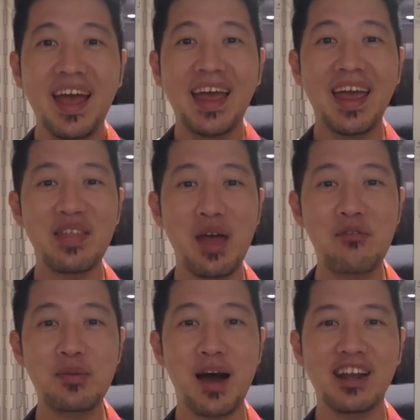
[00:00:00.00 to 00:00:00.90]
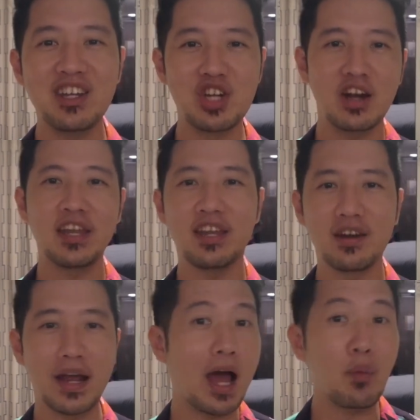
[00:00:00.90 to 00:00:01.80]
Hey there everybody, Johnny
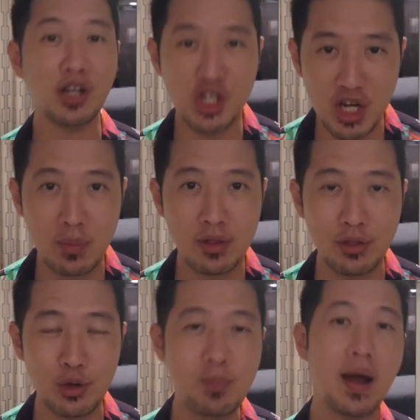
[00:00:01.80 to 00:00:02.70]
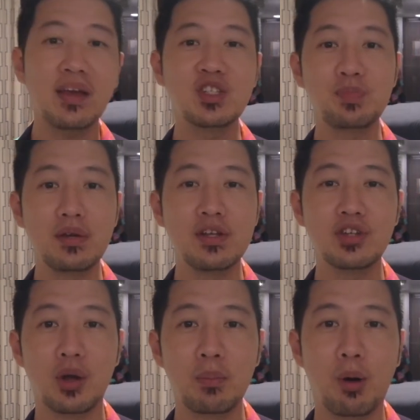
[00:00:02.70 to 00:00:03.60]
here, and I want to share with you my
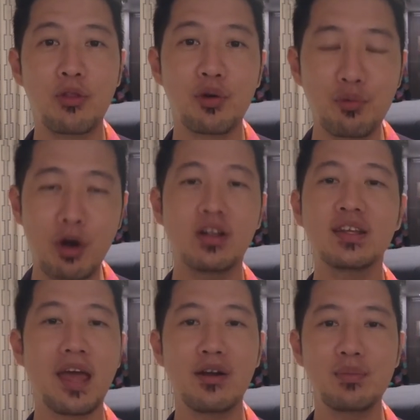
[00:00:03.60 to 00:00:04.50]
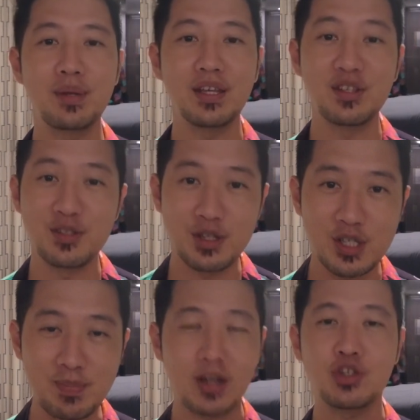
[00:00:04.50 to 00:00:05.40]
experience on board the Royal Caribbean's
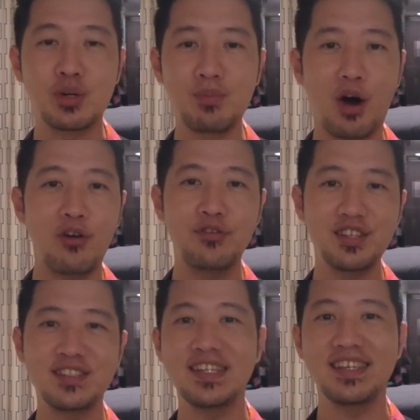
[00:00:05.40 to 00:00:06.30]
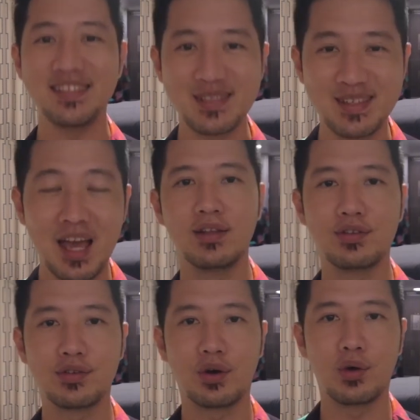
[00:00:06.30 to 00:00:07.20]
Spectrum of the Seas. And
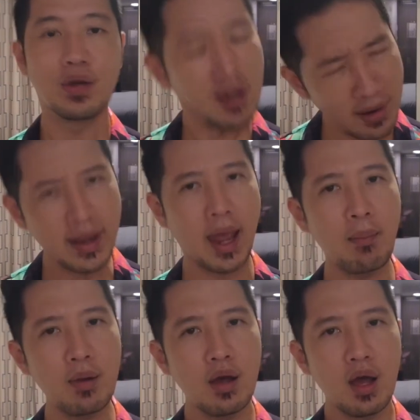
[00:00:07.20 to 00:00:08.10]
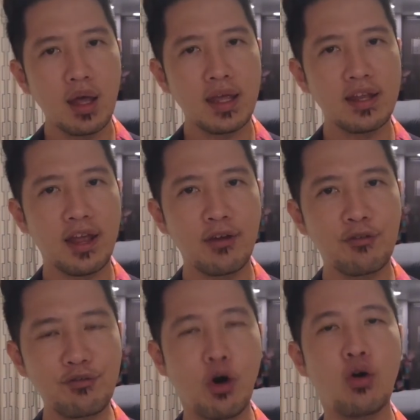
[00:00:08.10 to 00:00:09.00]
so here I am in a
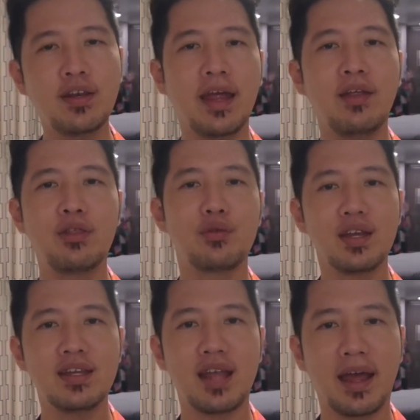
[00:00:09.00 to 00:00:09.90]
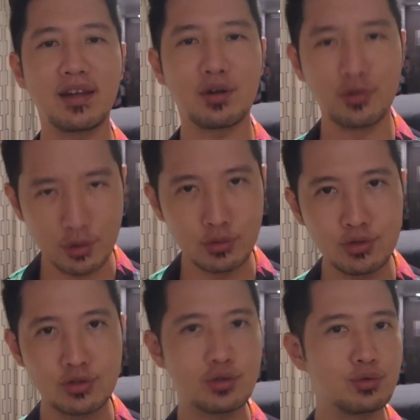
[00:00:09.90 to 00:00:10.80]
4-day, 3-night
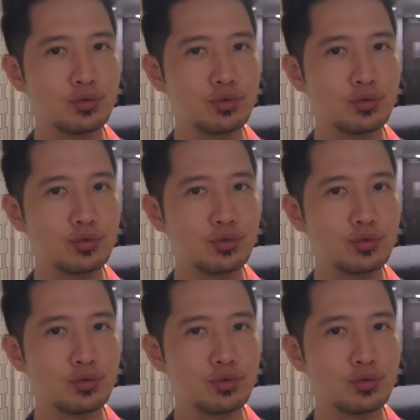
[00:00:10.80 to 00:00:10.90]
cruise to